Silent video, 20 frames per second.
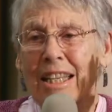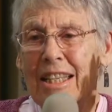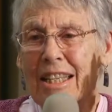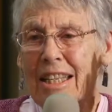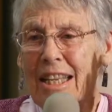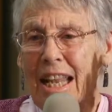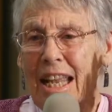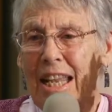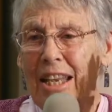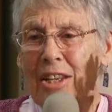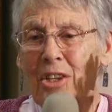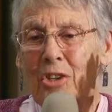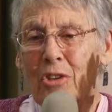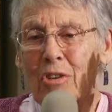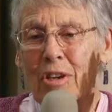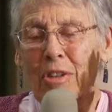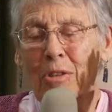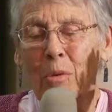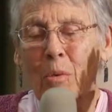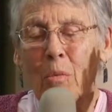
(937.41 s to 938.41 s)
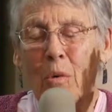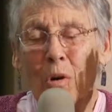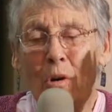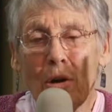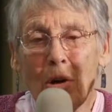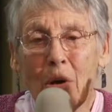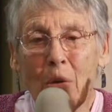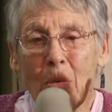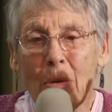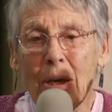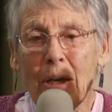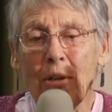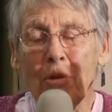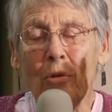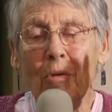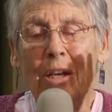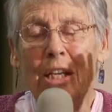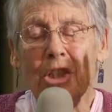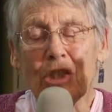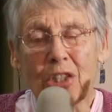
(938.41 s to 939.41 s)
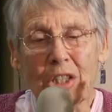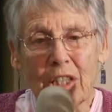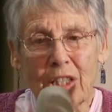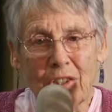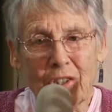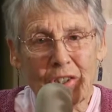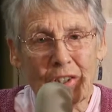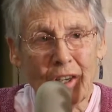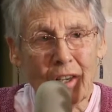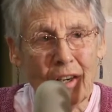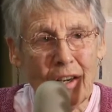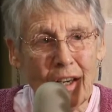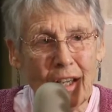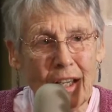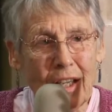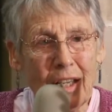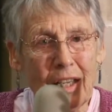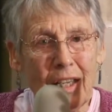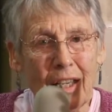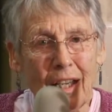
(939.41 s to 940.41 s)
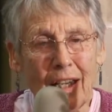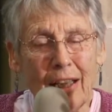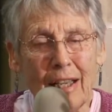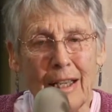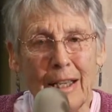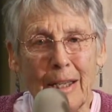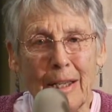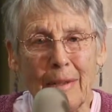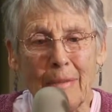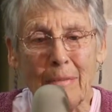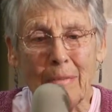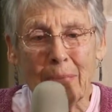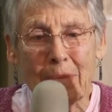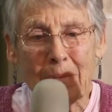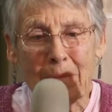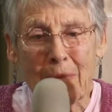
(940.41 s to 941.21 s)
And during the war, when rationing started, um,